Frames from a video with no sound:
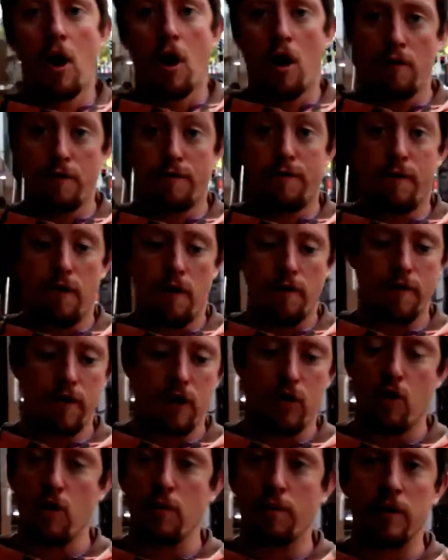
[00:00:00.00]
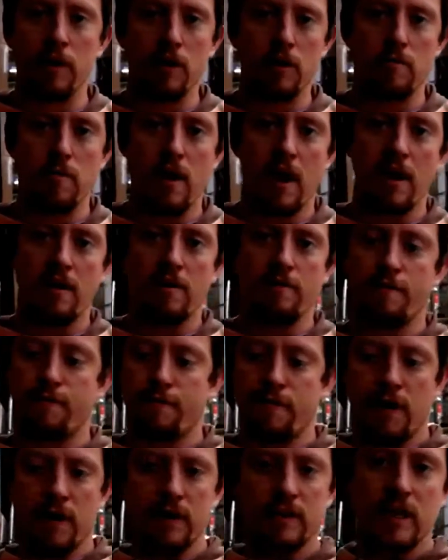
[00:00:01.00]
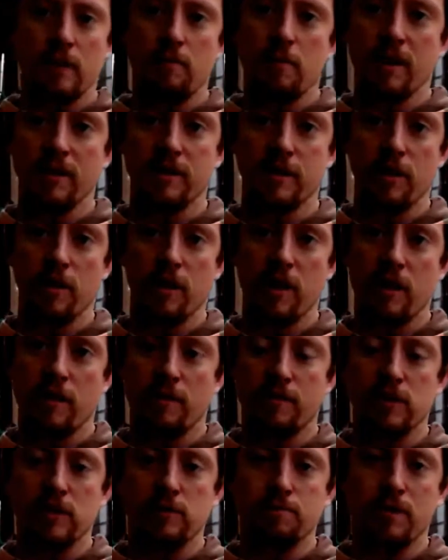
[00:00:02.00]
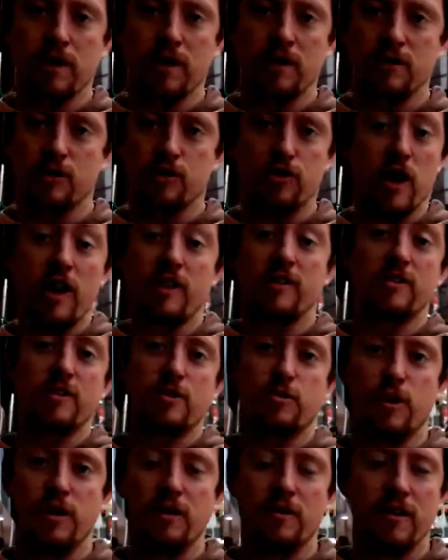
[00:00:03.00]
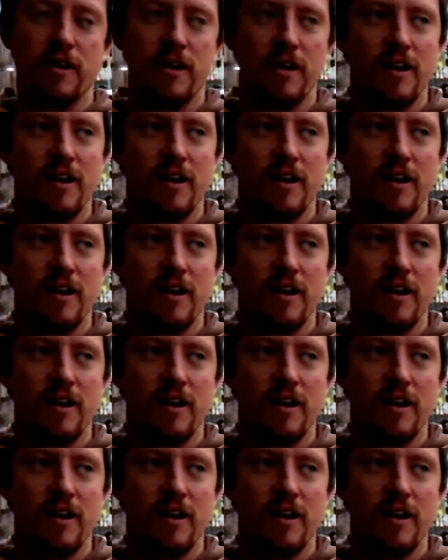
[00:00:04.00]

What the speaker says: of a group that you may have 10 minutes earlier have just been strangers with.